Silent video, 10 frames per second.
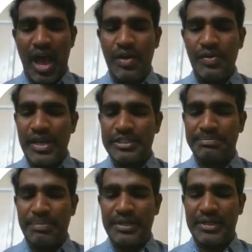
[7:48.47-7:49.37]
Are you
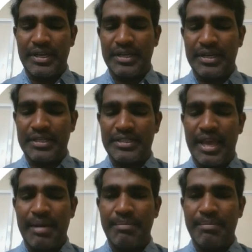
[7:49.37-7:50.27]
expecting
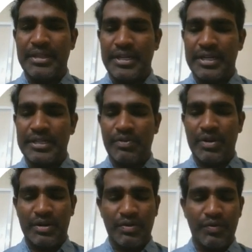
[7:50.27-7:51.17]
same methods,
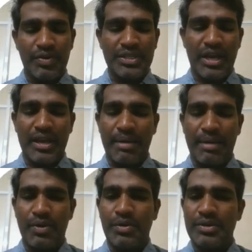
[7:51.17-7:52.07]
whatever we saw
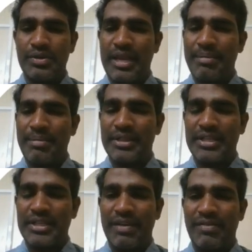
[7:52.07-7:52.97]
above, same
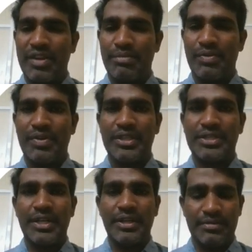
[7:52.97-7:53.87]
methods are available for the
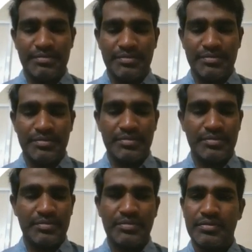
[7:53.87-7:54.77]
string?
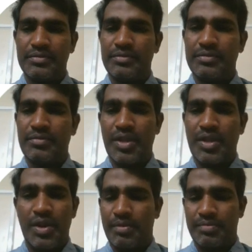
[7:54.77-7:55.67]

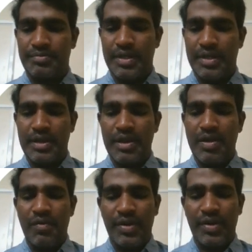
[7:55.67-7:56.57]
No.
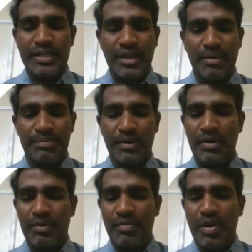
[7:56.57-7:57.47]
For
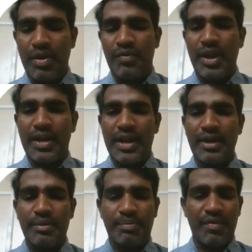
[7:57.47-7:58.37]
example, we are
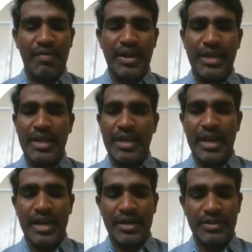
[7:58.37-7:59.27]
trying to provide here
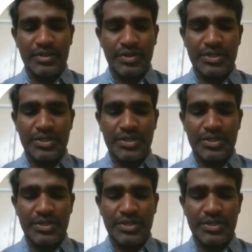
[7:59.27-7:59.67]
a underscore